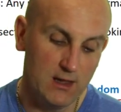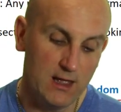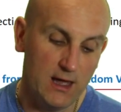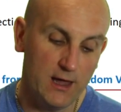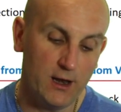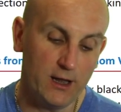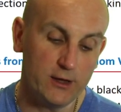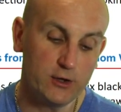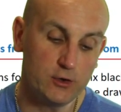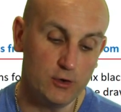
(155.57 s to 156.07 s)

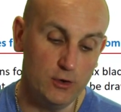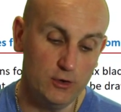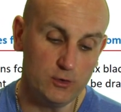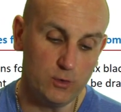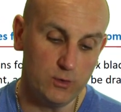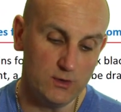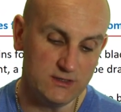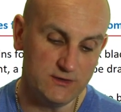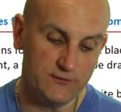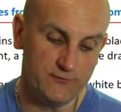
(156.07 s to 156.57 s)
And I could
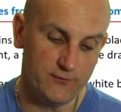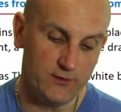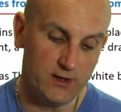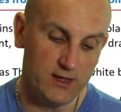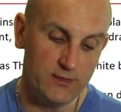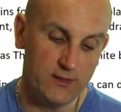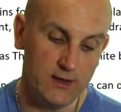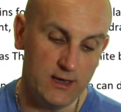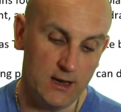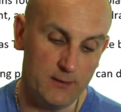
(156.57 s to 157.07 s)

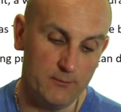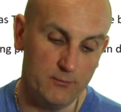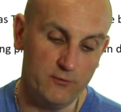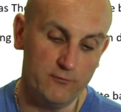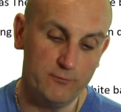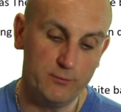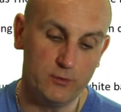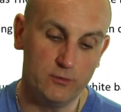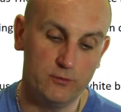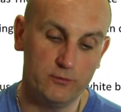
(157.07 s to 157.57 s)
quantify the number
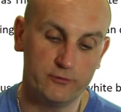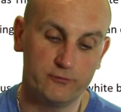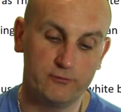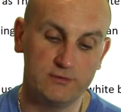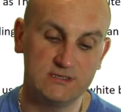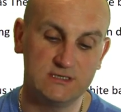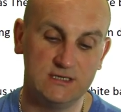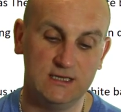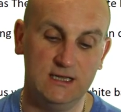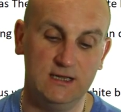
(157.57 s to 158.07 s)
of balls
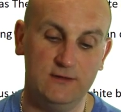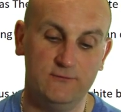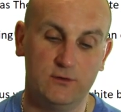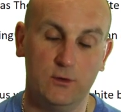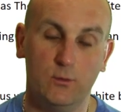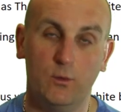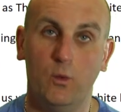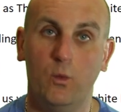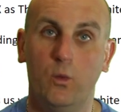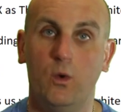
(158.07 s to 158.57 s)
received
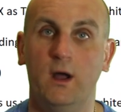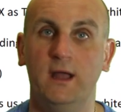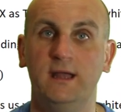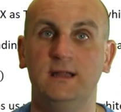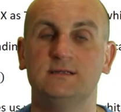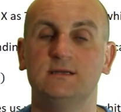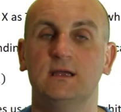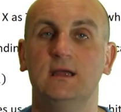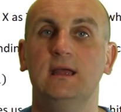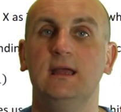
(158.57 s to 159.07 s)
that were
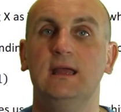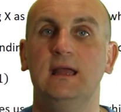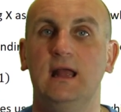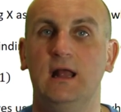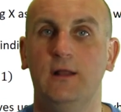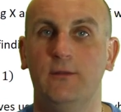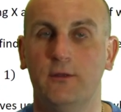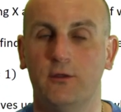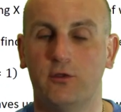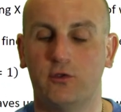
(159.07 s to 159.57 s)
white
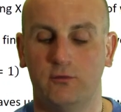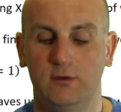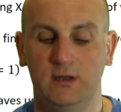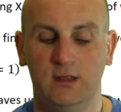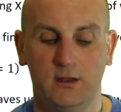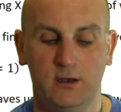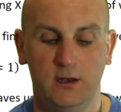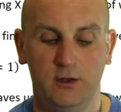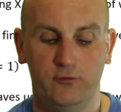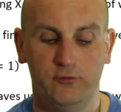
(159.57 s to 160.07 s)
in the three
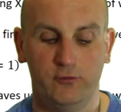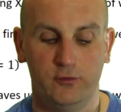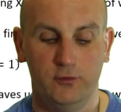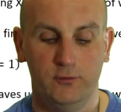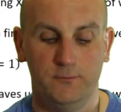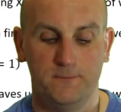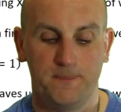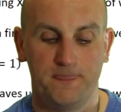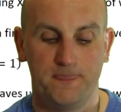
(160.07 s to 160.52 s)
that I drew